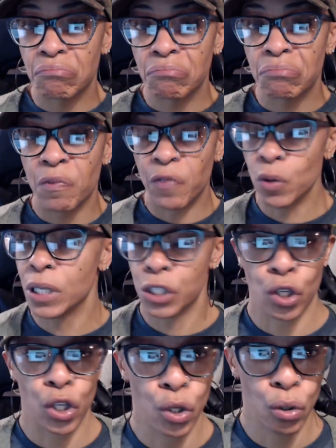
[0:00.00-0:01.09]
Food is a
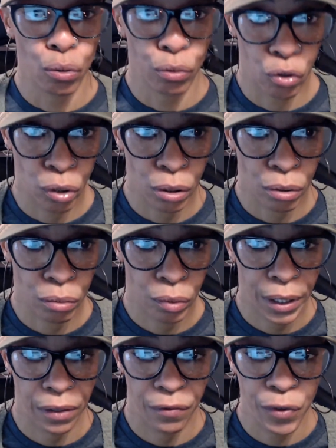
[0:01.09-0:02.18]
huge struggle. And
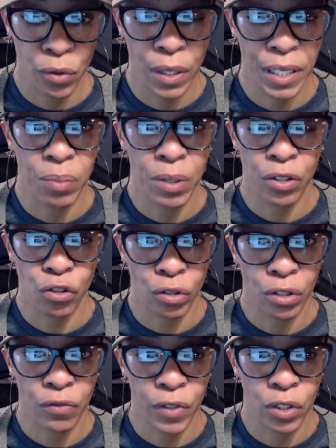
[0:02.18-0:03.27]
if food has been a struggle
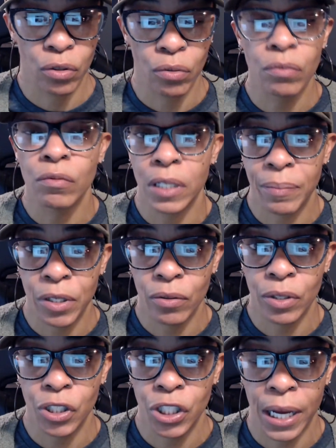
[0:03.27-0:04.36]
for you, let me know in the
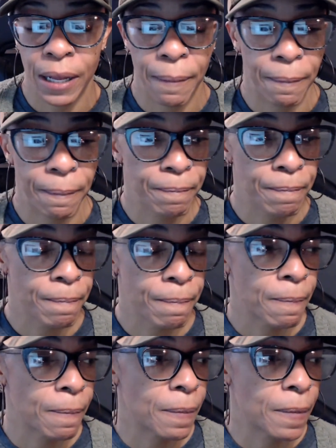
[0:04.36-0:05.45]
chat.
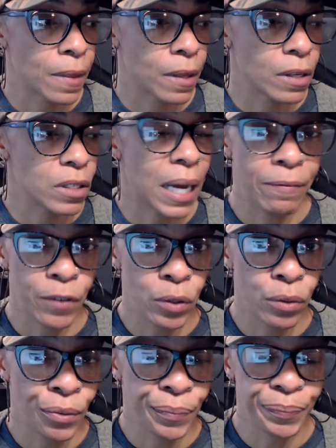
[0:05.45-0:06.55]
Type
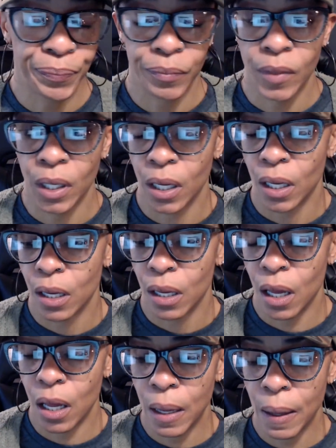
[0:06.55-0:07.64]
food.
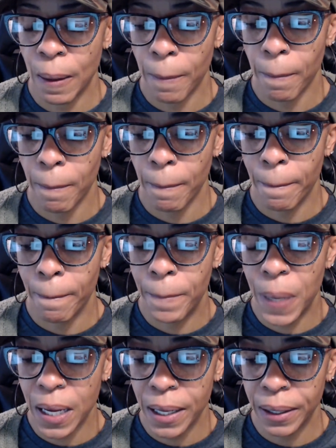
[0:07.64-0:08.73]

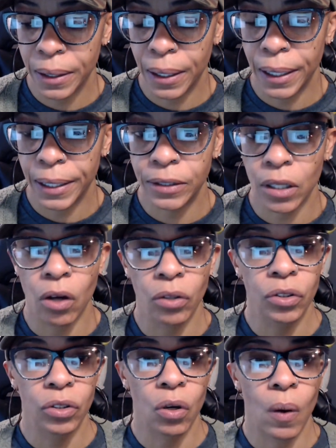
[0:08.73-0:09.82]
But it's
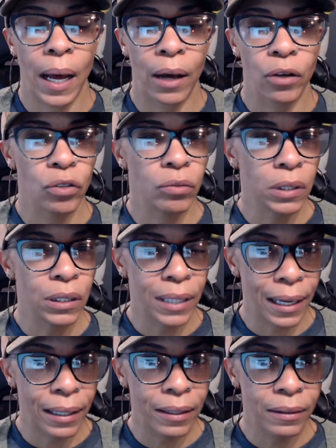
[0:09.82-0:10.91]
also how you look at it,